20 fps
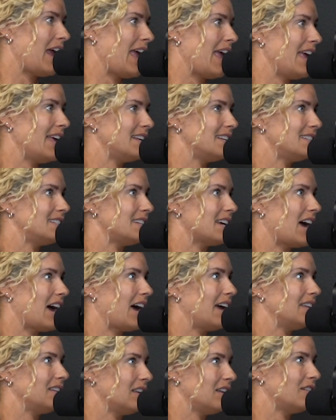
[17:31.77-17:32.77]
and
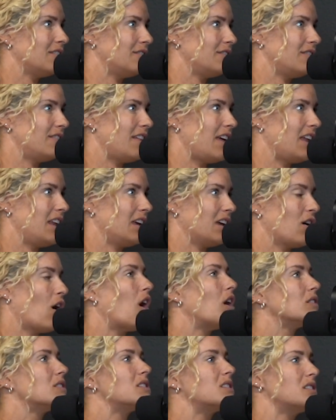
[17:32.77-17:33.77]
I love that it
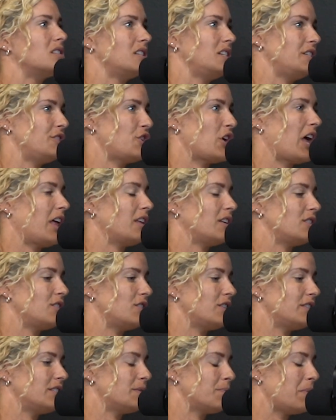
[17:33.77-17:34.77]
constantly
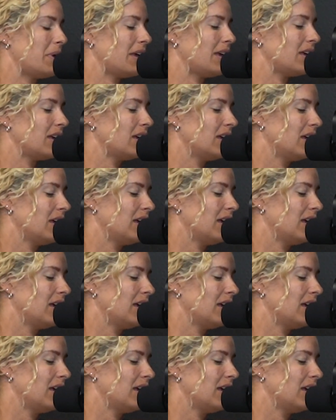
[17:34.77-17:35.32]
challenges me.